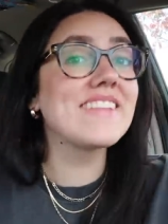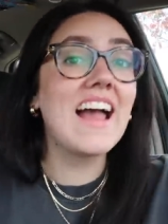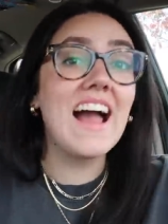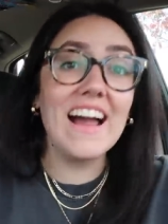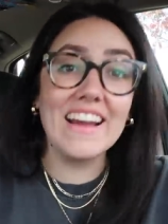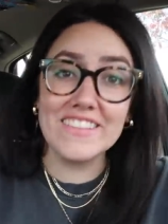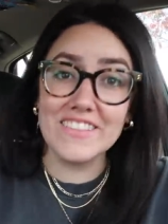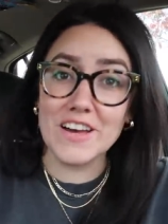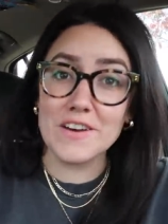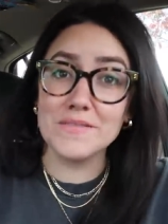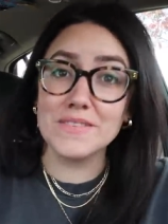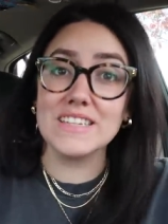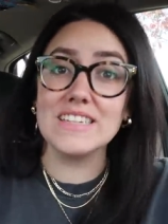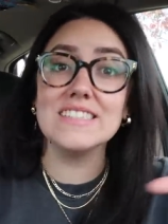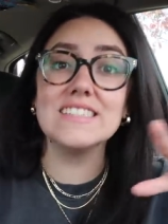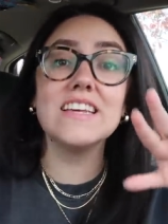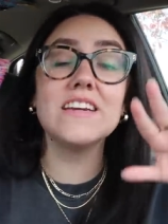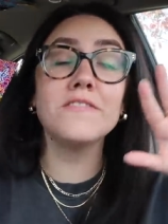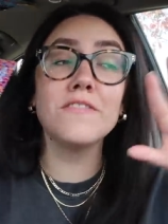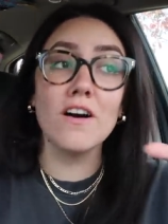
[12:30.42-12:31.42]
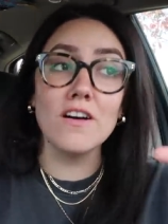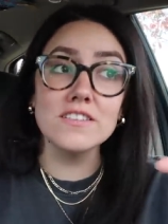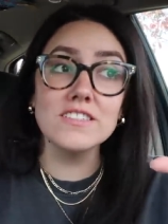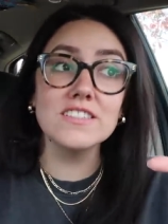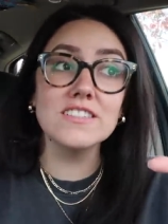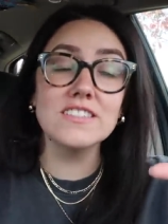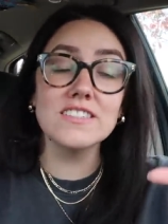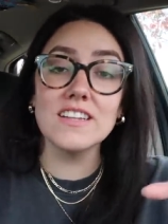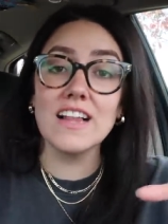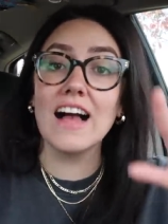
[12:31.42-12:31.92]
I love these. If
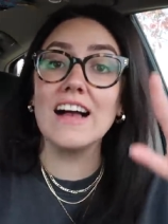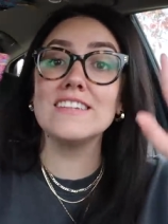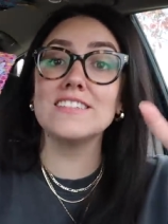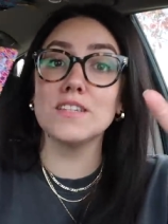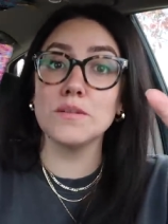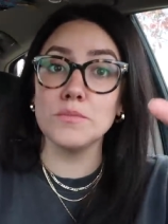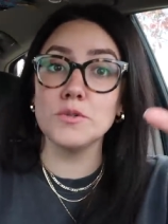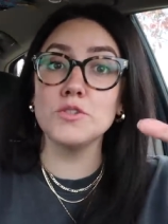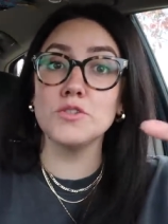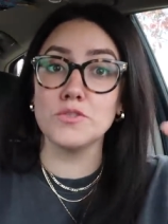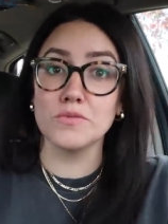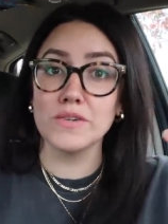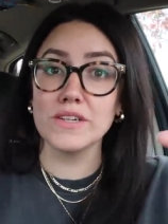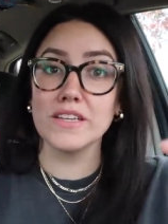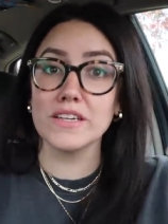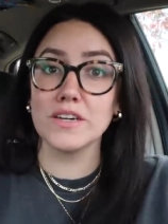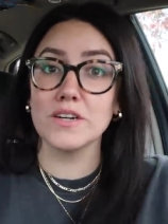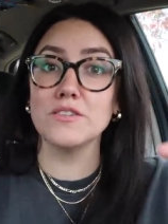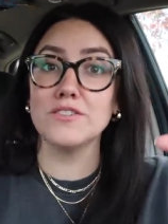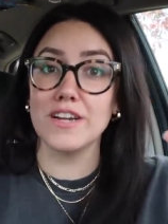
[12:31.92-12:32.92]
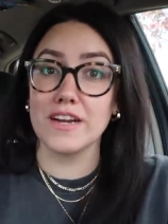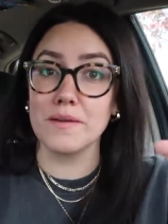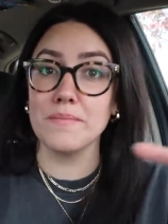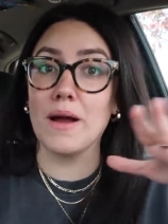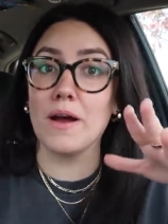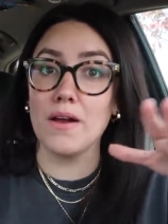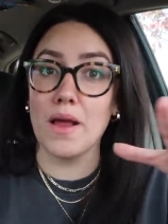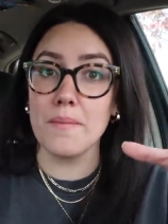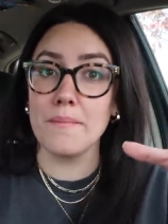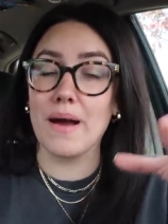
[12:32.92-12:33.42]
Ulta still has them, you should really go check them
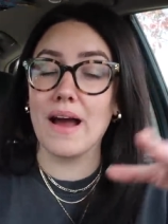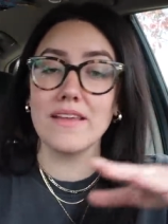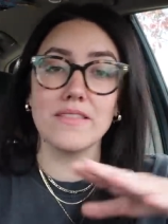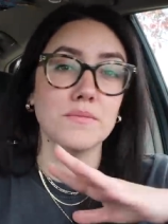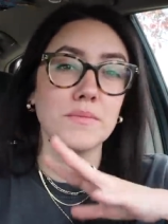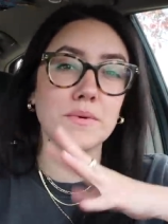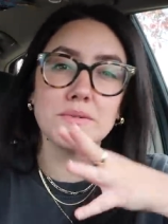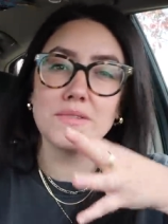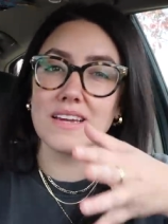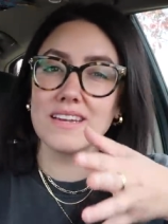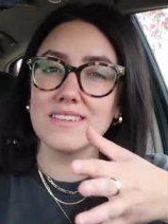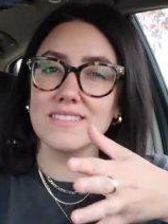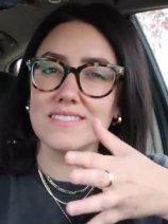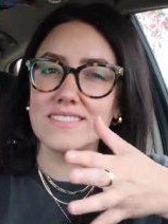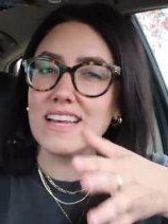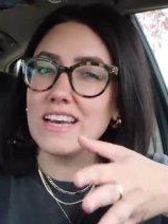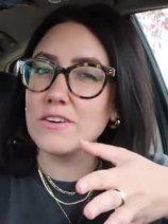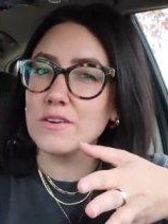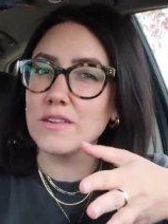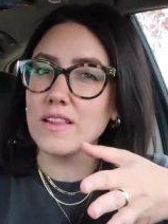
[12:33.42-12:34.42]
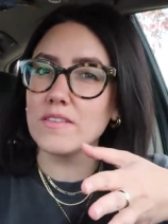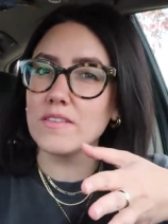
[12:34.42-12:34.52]
out and buy them. It was like $10 or